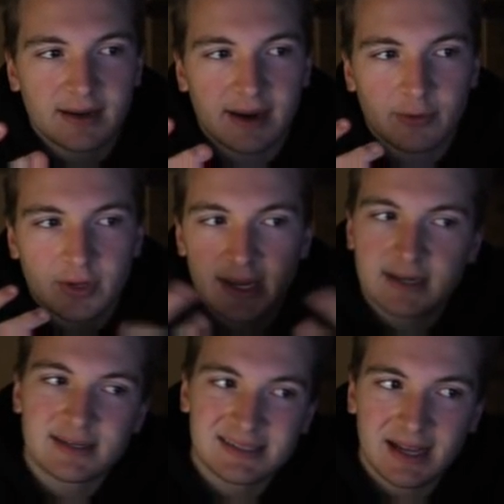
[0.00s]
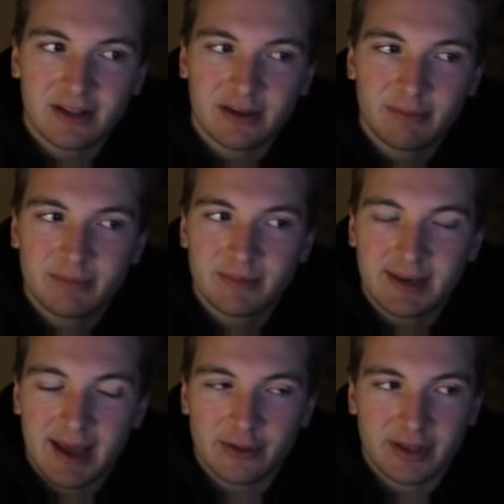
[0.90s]
Like, I would like to sell him
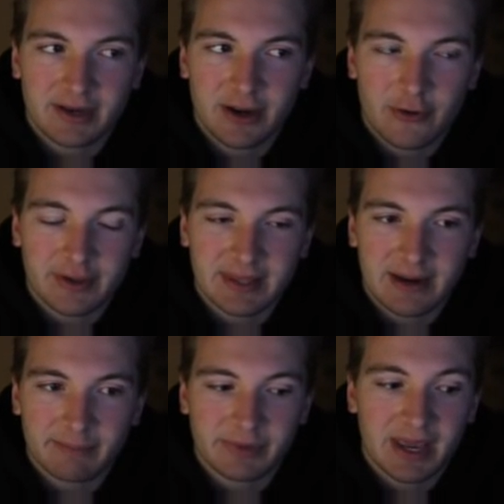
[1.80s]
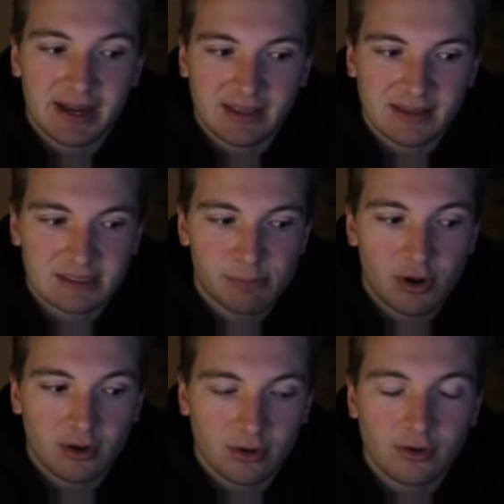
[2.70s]
now that knowing that I'm getting this
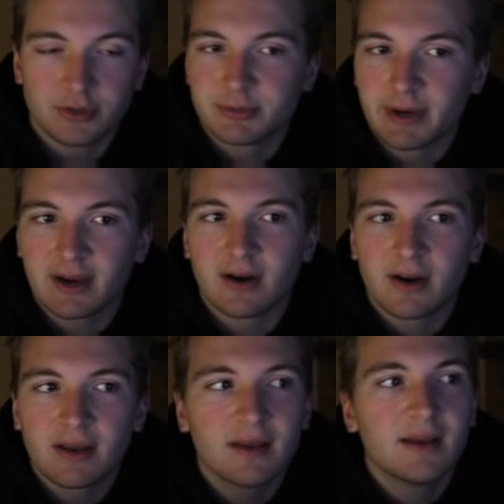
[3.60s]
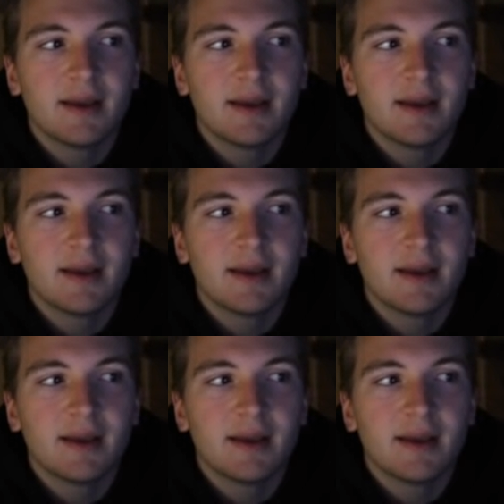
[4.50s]
Paul Goldschmidt card.